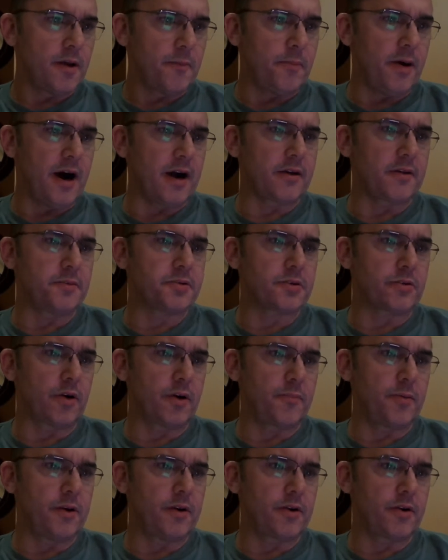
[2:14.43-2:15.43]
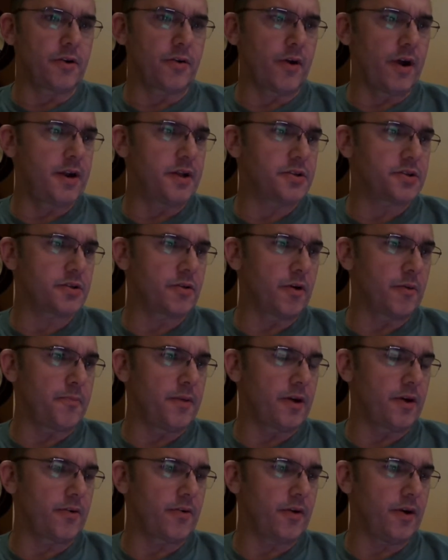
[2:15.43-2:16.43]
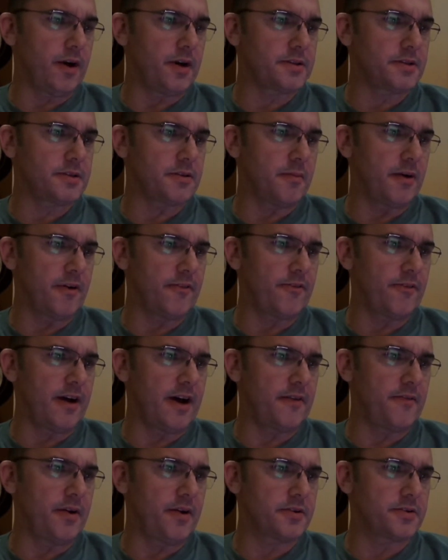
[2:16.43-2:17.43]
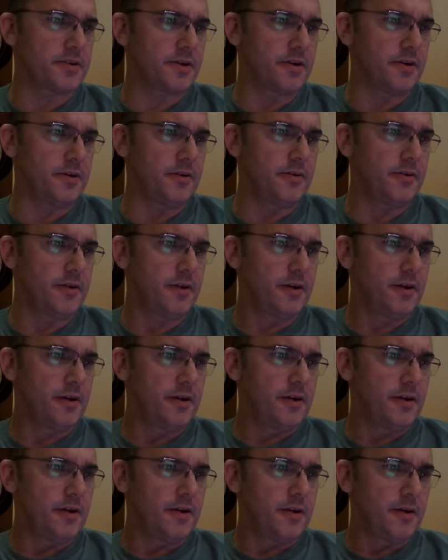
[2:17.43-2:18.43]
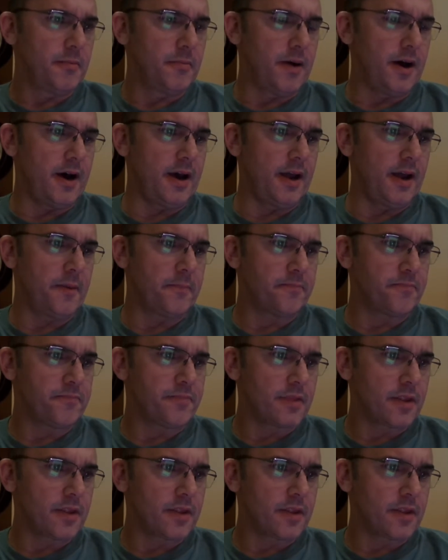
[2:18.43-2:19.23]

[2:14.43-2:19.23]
Apocalypse Scorpion created Scorpion Cross about five years ago by